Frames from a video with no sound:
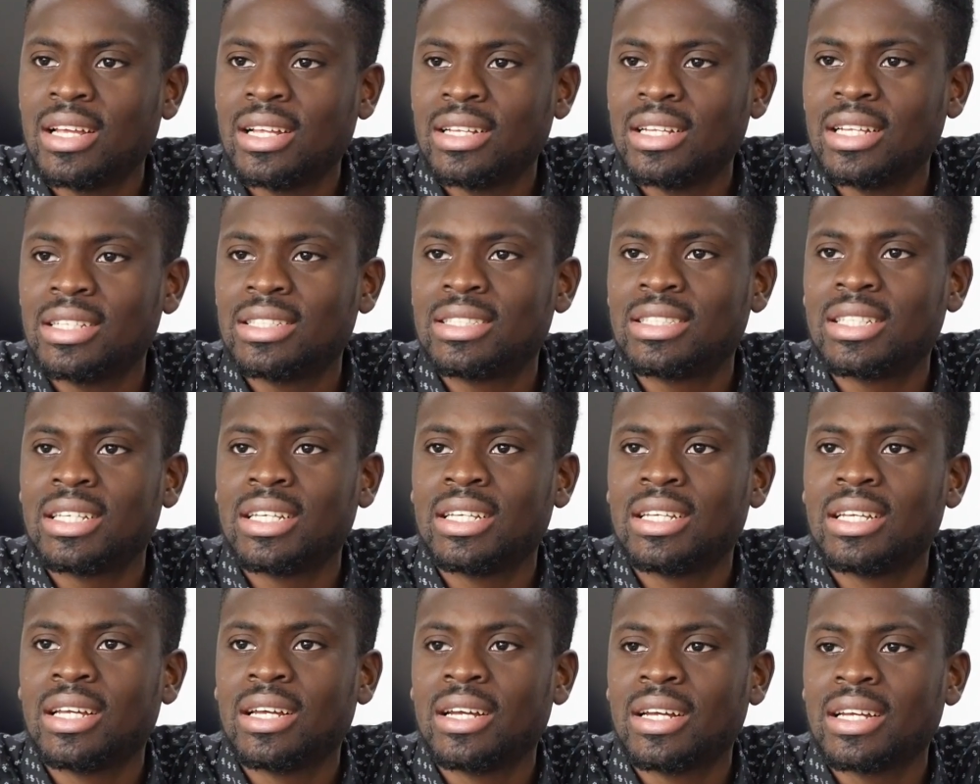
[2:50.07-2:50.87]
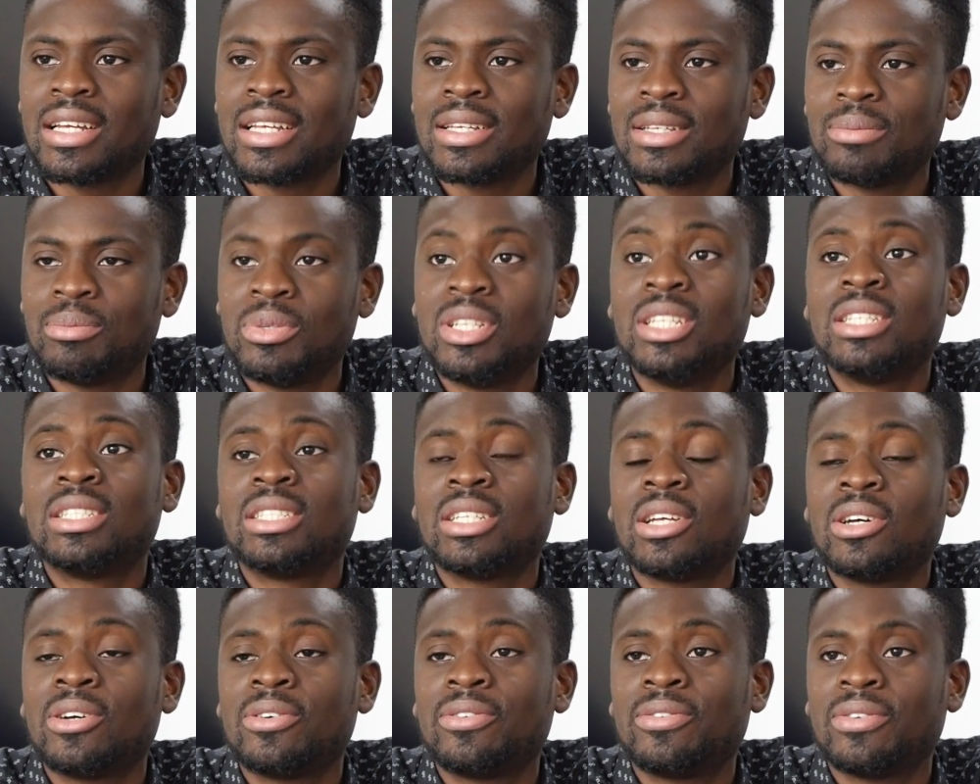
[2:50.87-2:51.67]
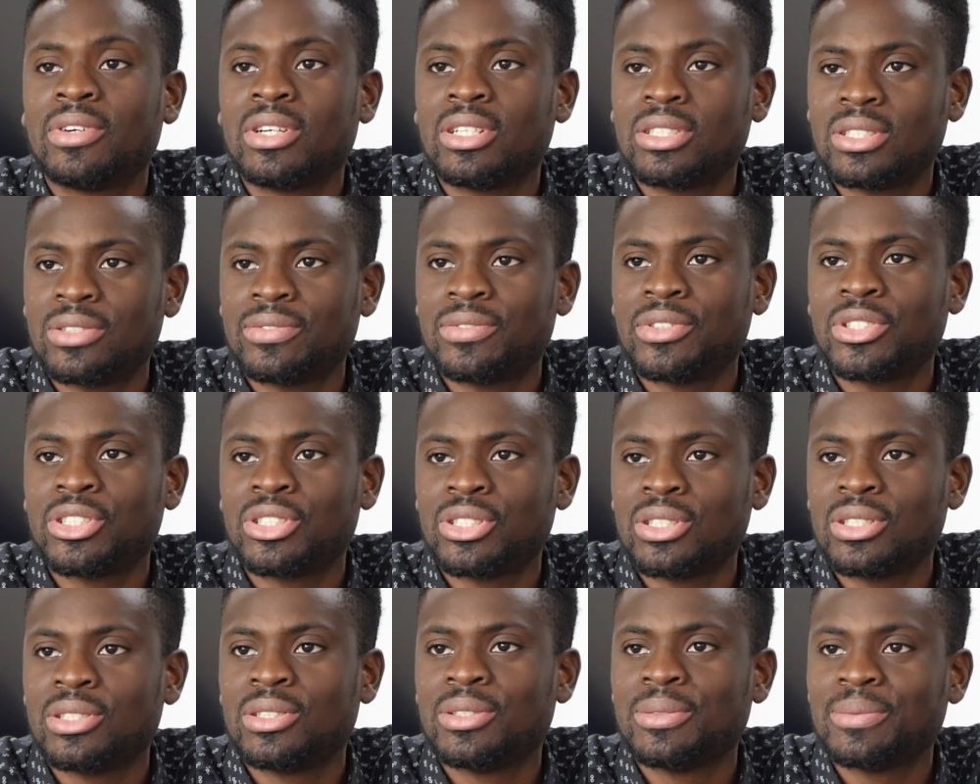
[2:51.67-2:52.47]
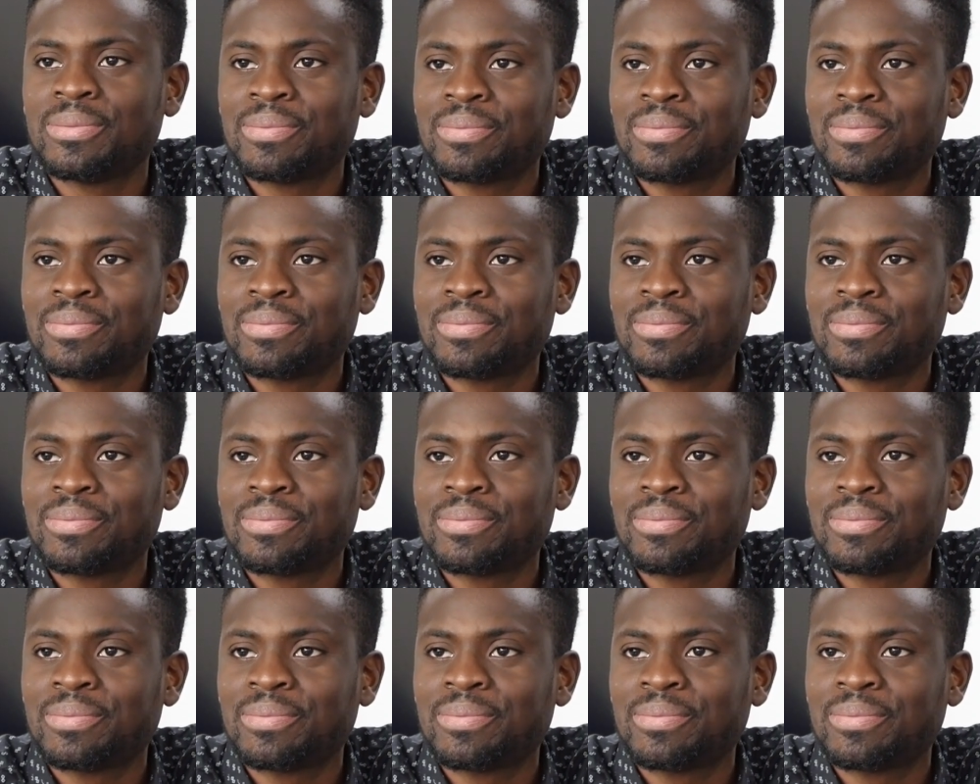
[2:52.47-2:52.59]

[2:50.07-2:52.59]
let's say, be self-sufficient.